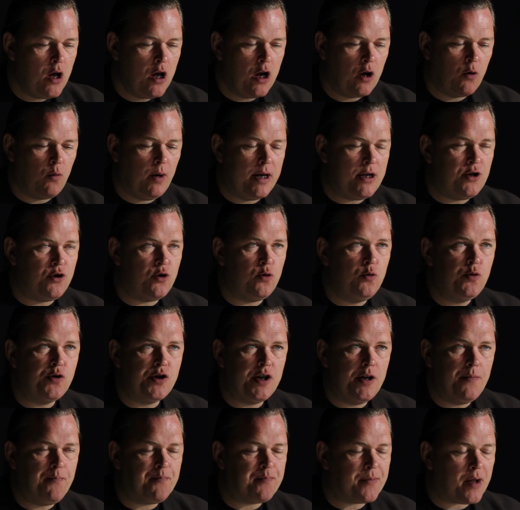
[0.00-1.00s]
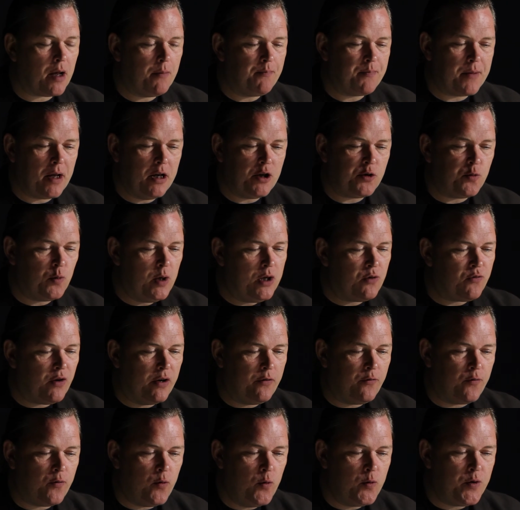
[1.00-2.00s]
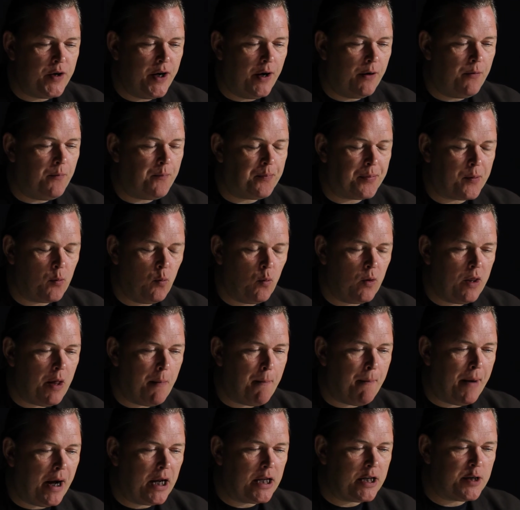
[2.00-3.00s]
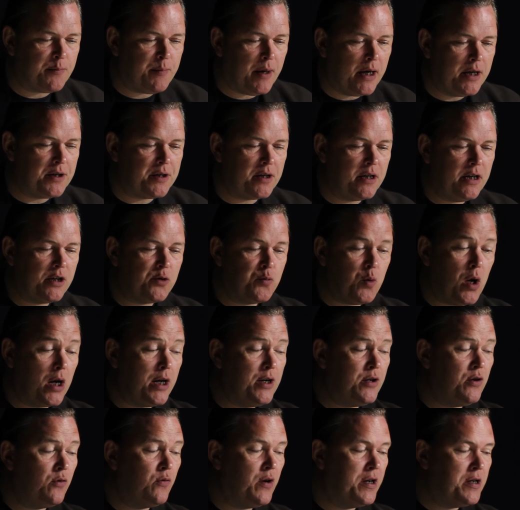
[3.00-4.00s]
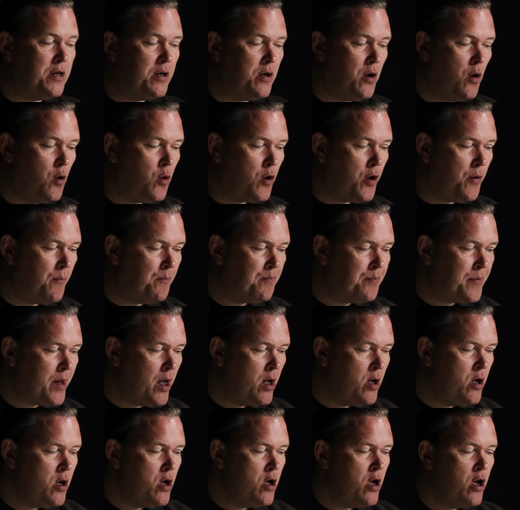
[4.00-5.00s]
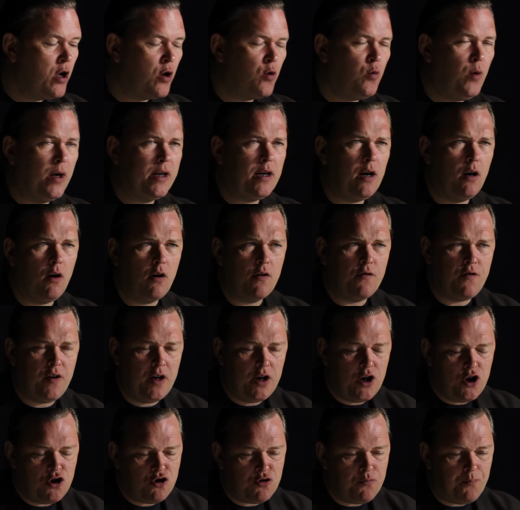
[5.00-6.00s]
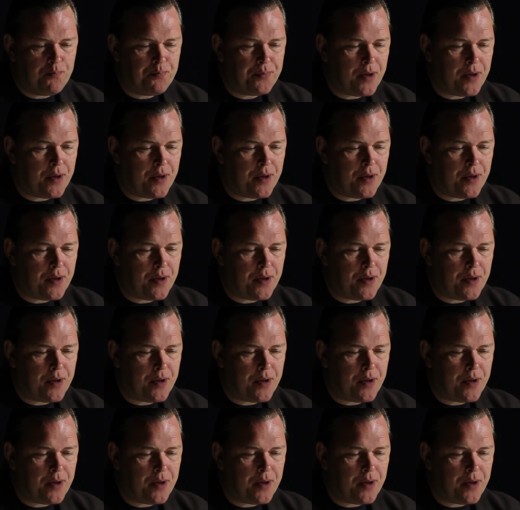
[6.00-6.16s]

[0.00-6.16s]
quite juicy, sweet red fruit here, with a mild spiciness, well-integrated oak, quite a long finish.